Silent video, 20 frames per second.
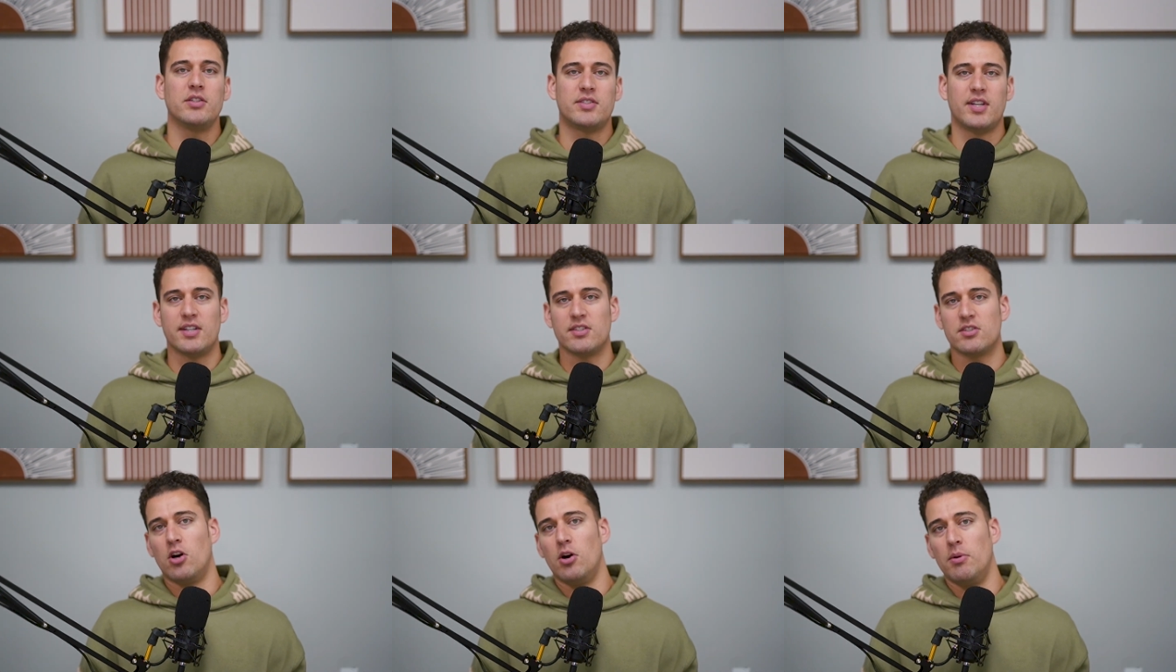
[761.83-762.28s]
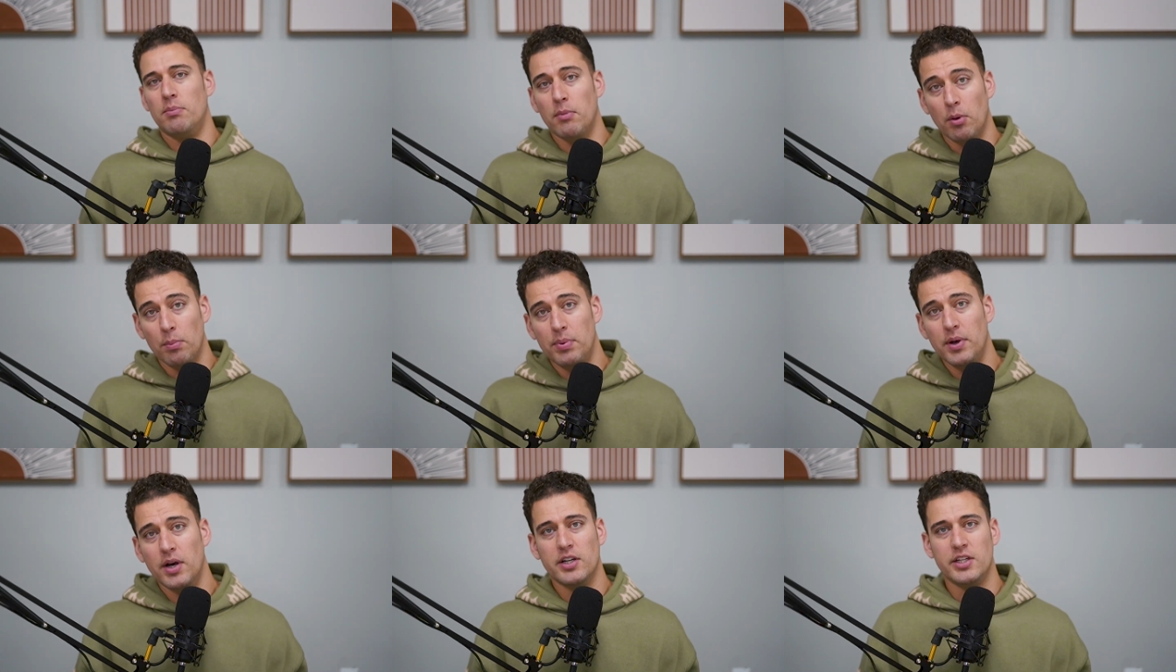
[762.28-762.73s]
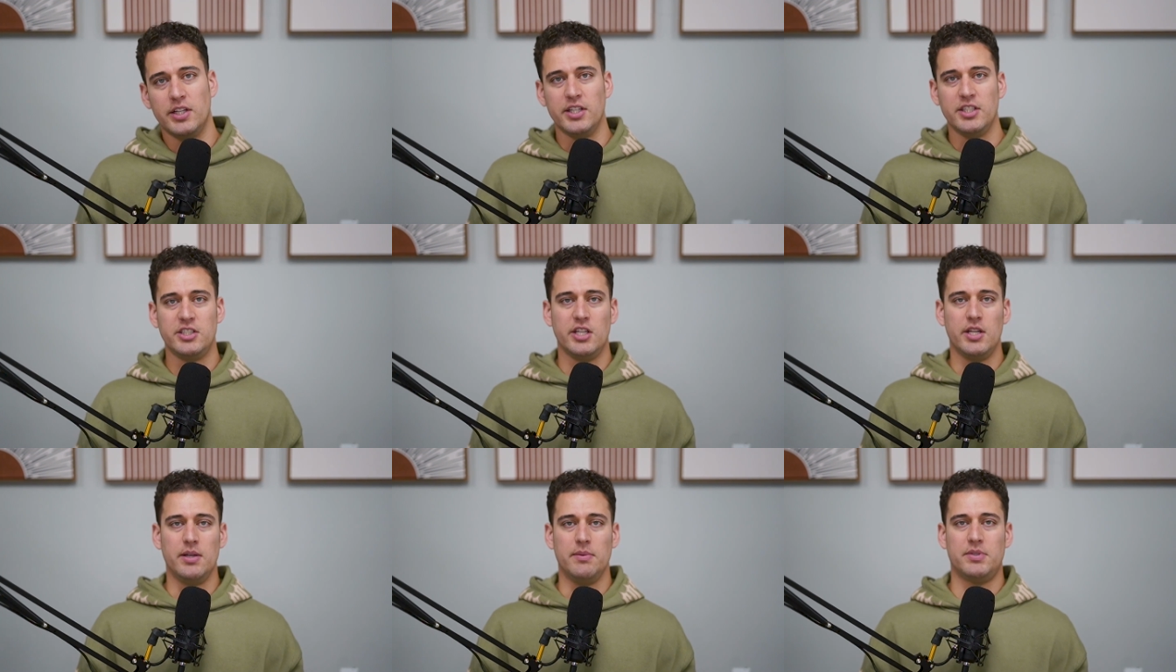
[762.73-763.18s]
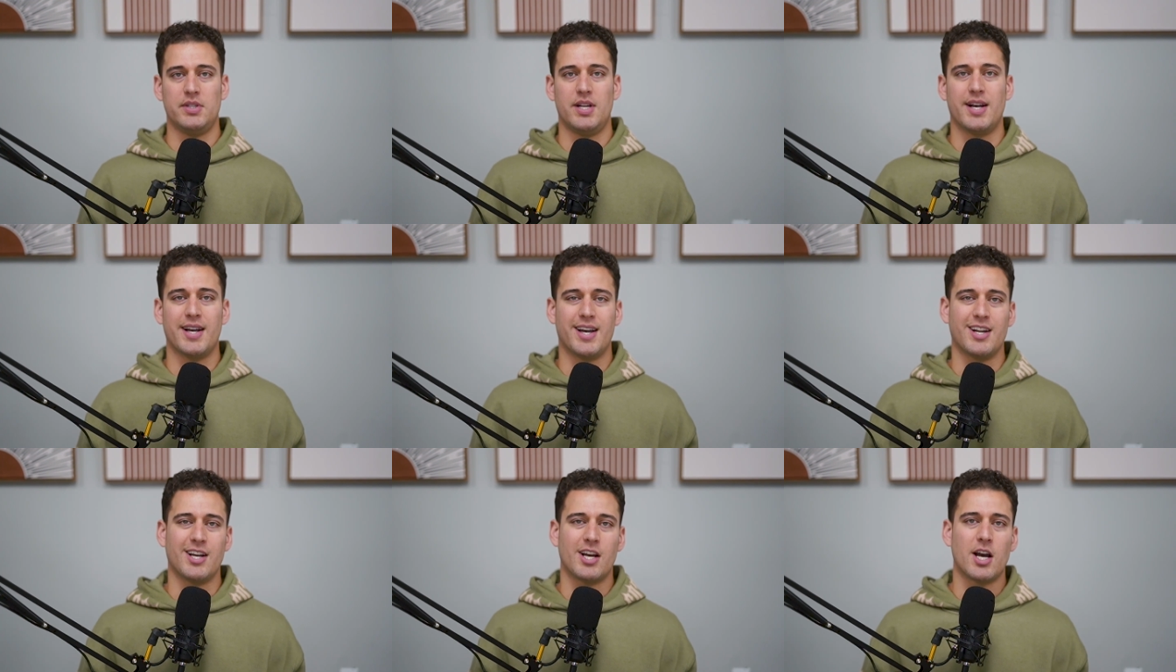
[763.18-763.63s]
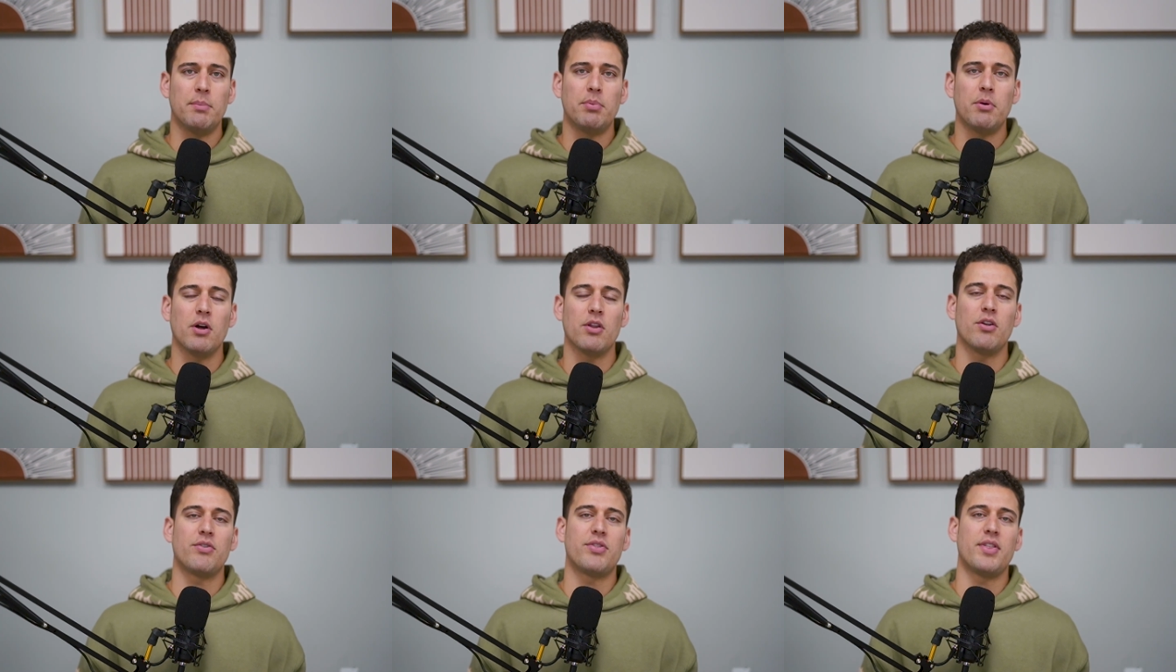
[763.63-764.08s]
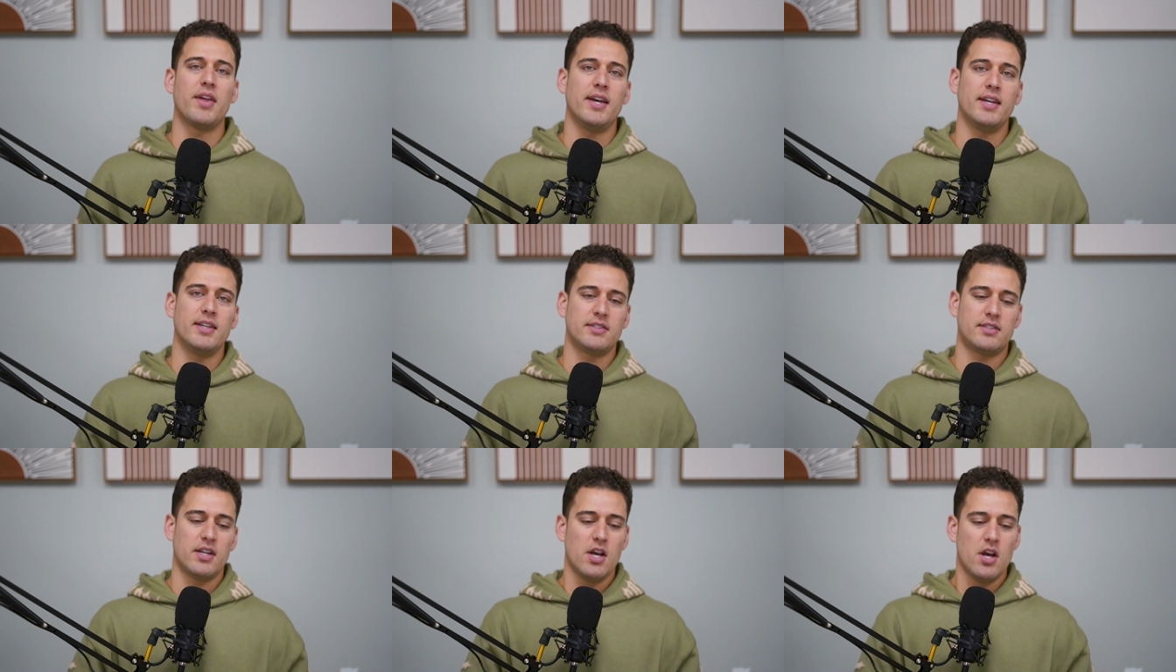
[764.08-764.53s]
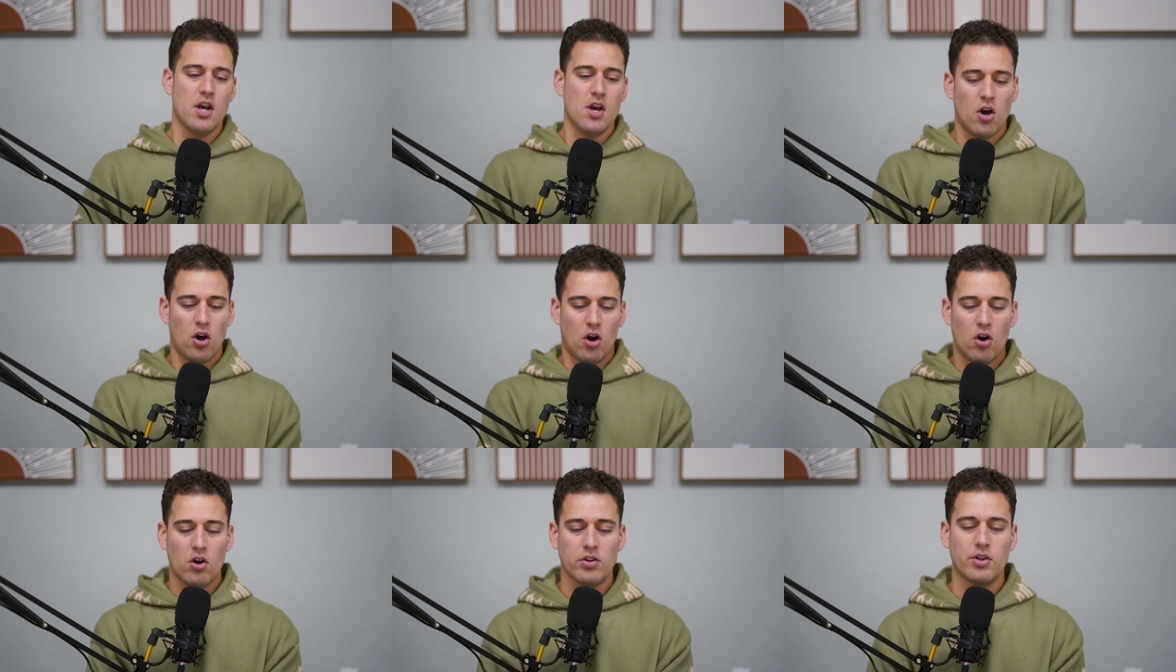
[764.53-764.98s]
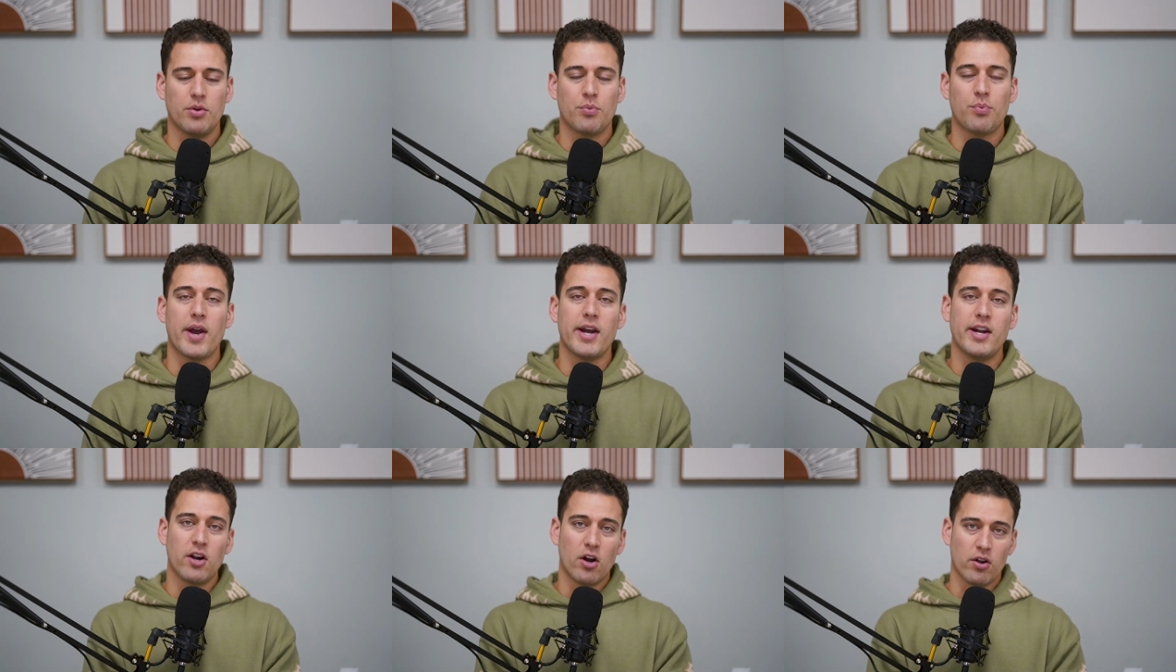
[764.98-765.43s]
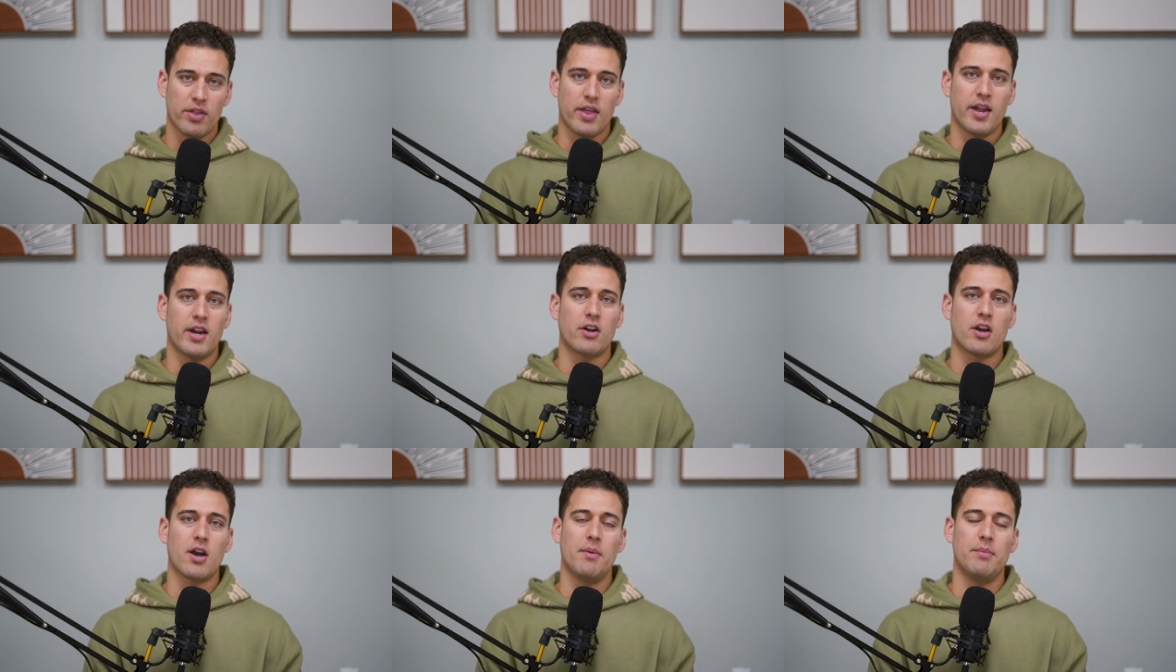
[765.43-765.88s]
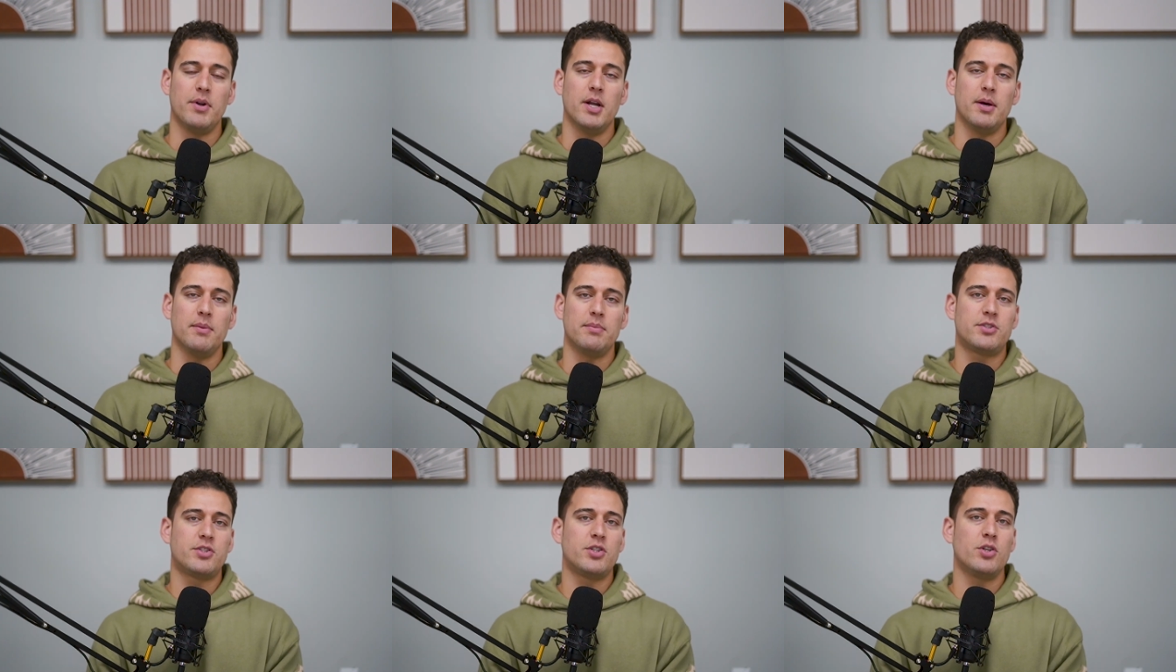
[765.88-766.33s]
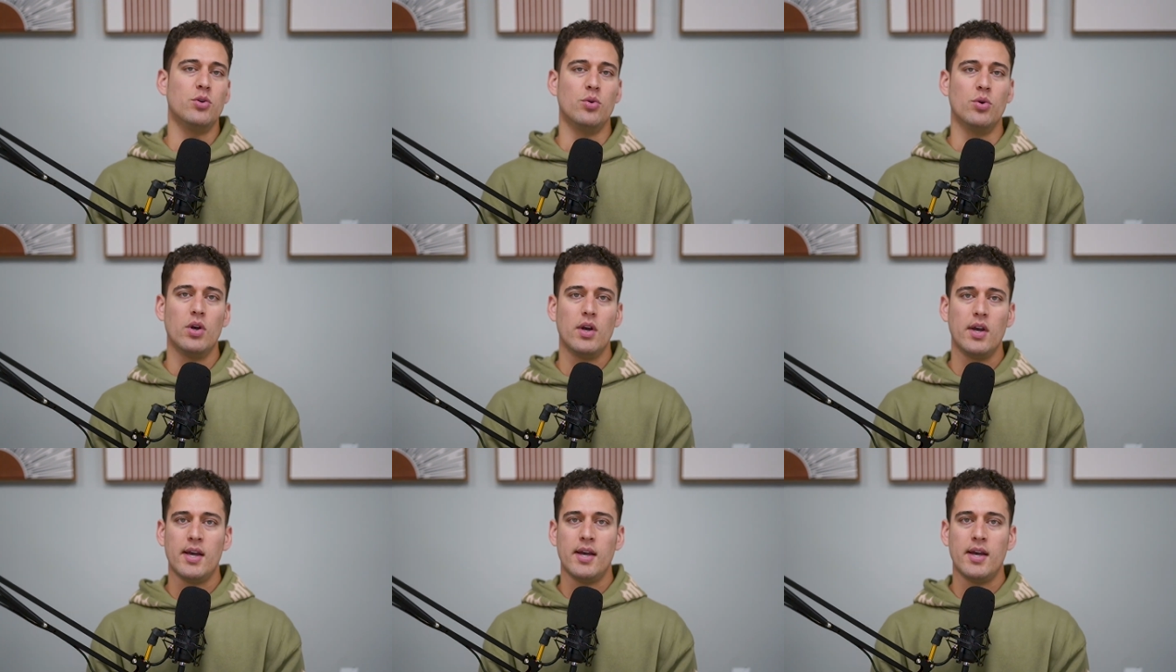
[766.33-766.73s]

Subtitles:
That's called Mobility Gyms. And I got a couple other things on the radar that are coming up too.